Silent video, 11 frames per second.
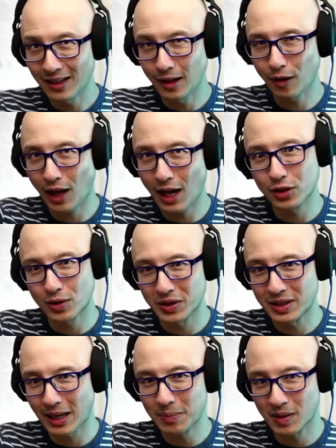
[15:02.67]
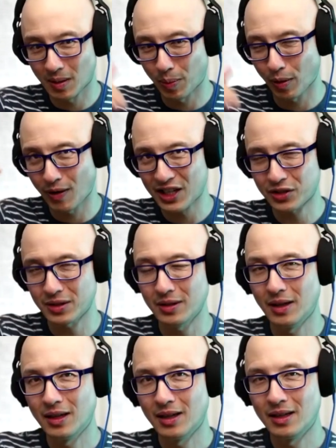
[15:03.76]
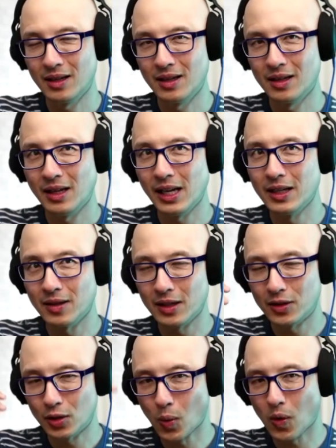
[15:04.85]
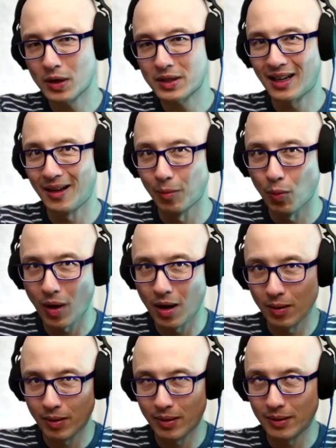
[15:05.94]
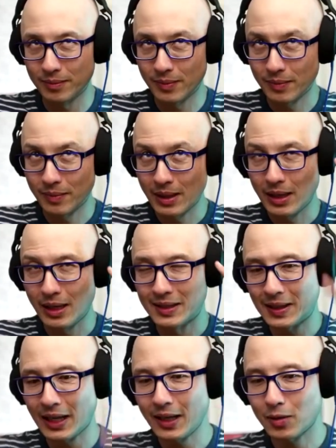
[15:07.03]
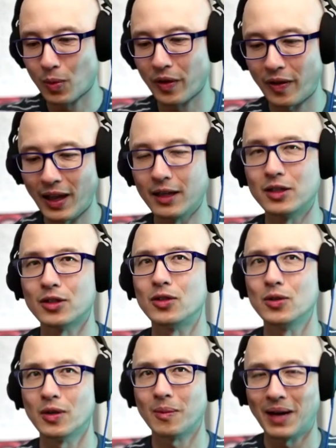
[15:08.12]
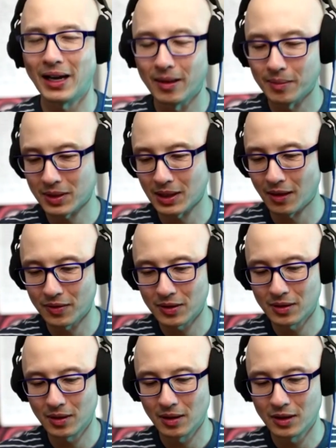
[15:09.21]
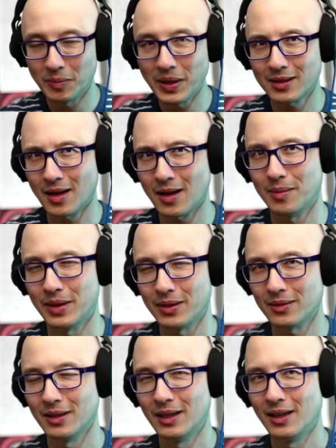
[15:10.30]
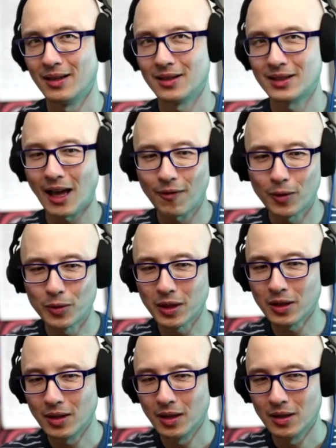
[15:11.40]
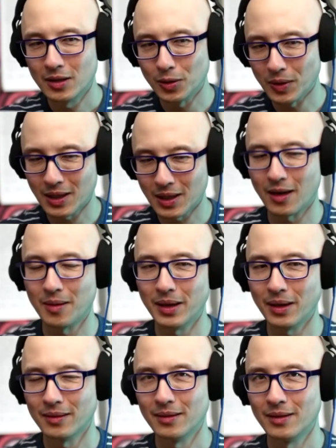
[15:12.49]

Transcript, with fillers: clear logical steps, a progression in towards a state where they could just do it by themselves, sure, to be autonomous. Scaffolding to autonomy.